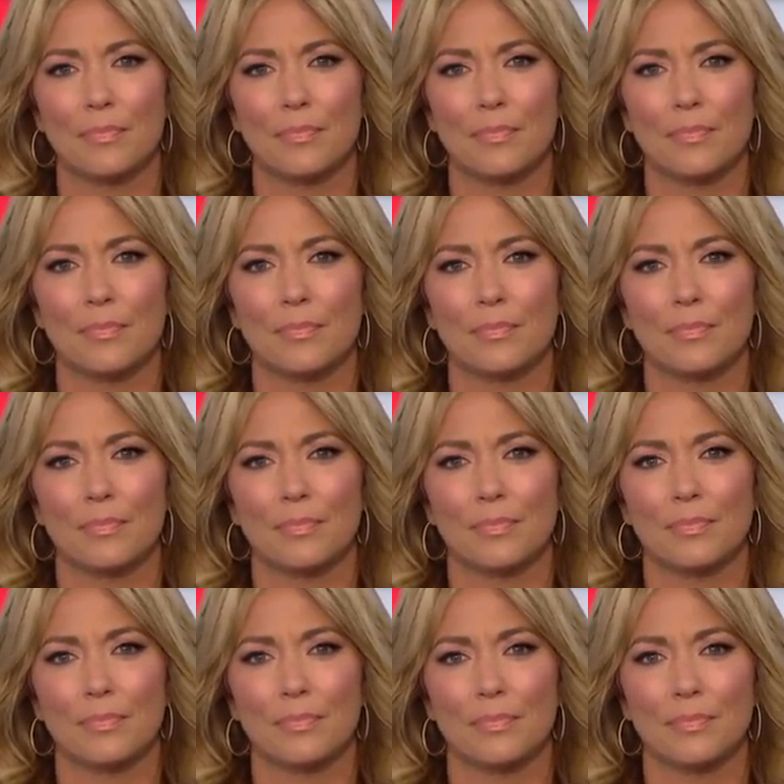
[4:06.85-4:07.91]

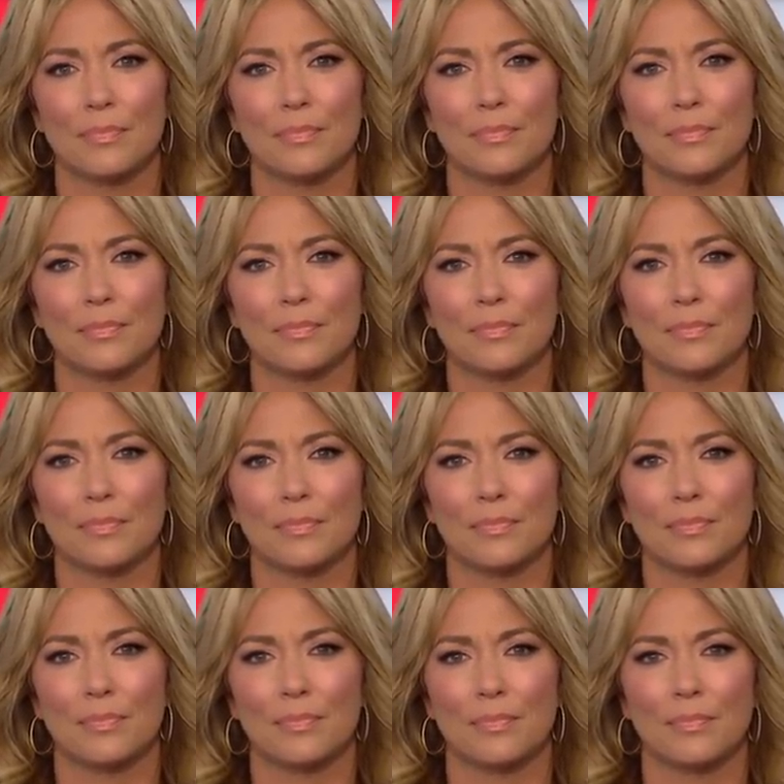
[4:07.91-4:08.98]

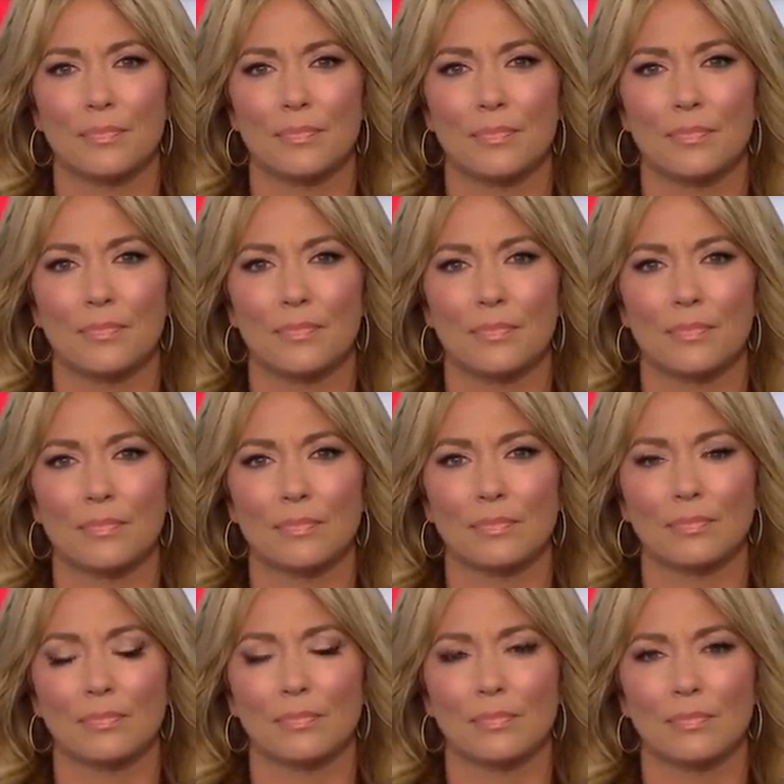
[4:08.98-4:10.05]

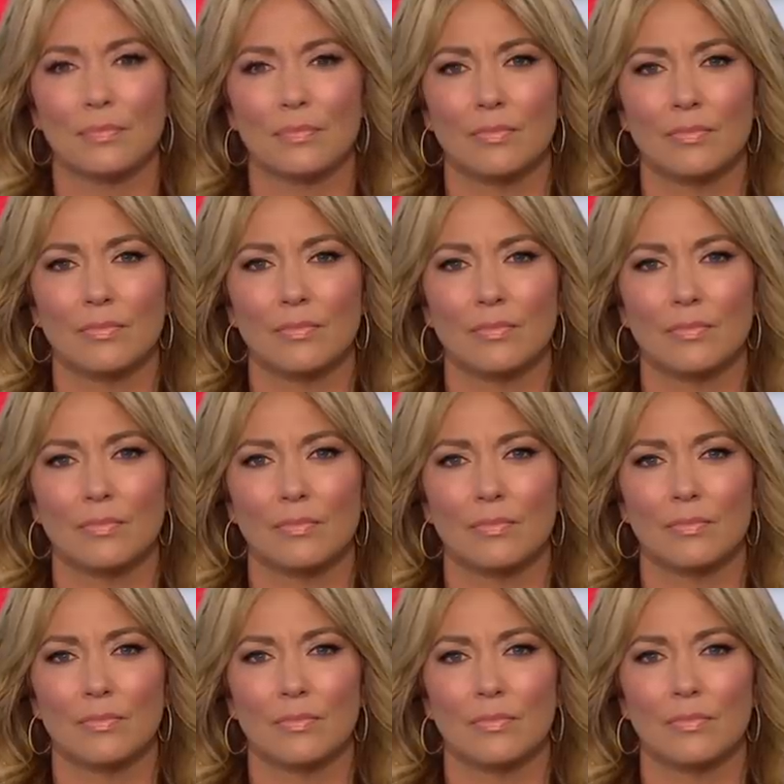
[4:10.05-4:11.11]

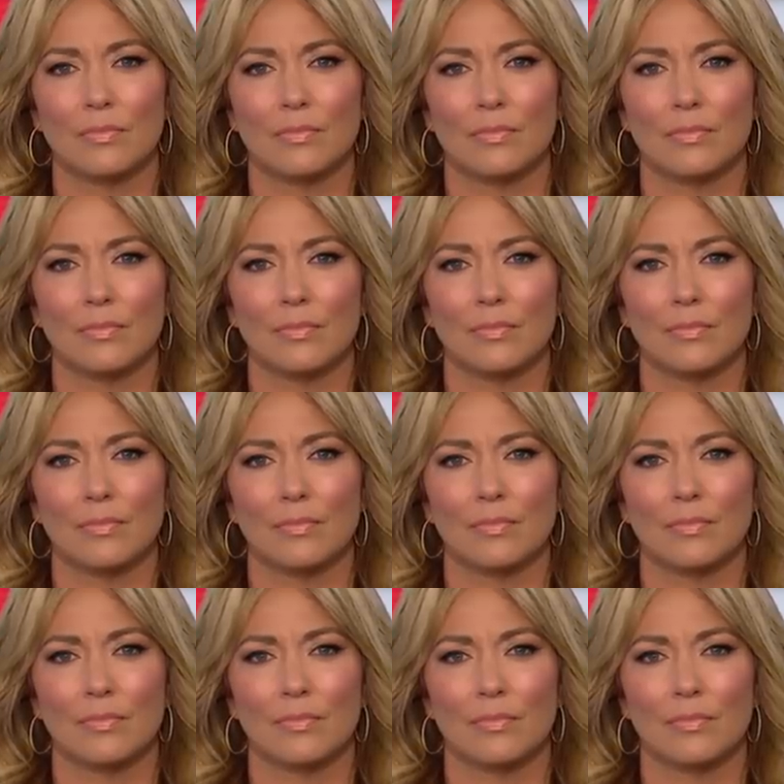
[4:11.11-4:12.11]
(not speaking)